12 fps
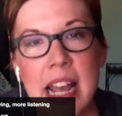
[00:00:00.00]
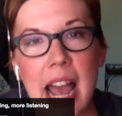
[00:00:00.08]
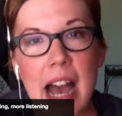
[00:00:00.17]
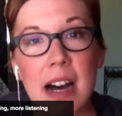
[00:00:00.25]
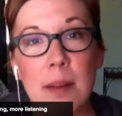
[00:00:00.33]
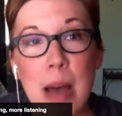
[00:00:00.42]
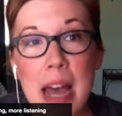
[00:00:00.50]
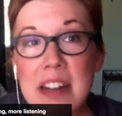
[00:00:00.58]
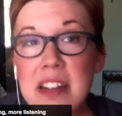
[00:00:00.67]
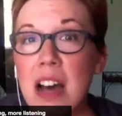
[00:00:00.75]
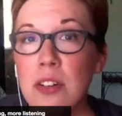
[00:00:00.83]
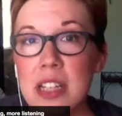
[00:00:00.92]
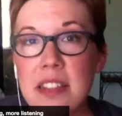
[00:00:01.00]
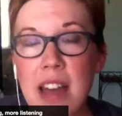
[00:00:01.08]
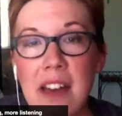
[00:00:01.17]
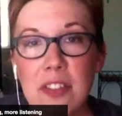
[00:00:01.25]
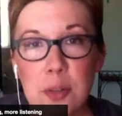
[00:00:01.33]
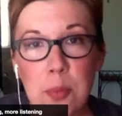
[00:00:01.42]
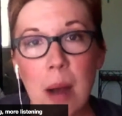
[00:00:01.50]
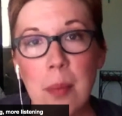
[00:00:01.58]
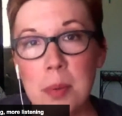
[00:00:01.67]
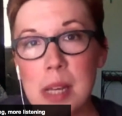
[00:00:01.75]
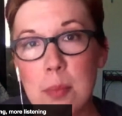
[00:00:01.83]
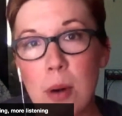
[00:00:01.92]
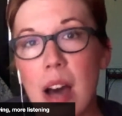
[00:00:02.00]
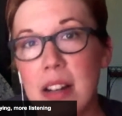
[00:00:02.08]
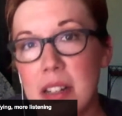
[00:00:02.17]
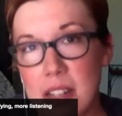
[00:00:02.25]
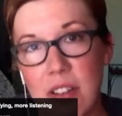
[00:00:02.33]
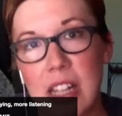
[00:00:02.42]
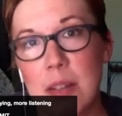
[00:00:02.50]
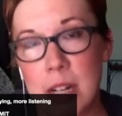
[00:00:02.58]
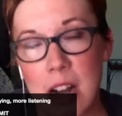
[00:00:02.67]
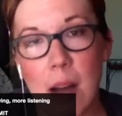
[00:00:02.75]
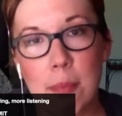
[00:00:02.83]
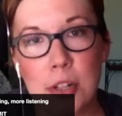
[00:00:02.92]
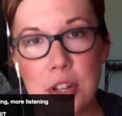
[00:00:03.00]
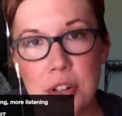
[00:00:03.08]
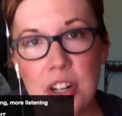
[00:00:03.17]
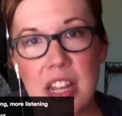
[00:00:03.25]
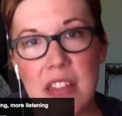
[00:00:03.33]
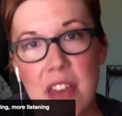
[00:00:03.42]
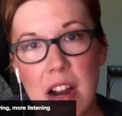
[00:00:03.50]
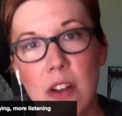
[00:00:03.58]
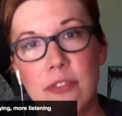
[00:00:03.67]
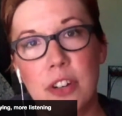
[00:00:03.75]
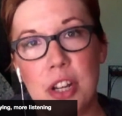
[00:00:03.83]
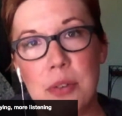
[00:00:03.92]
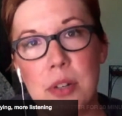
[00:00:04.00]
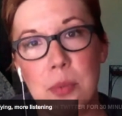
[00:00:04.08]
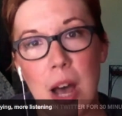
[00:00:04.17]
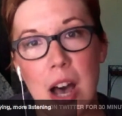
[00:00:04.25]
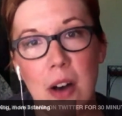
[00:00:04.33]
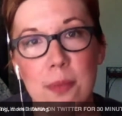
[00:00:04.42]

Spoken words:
And not only that, there's probably a product development opportunity there for you as well.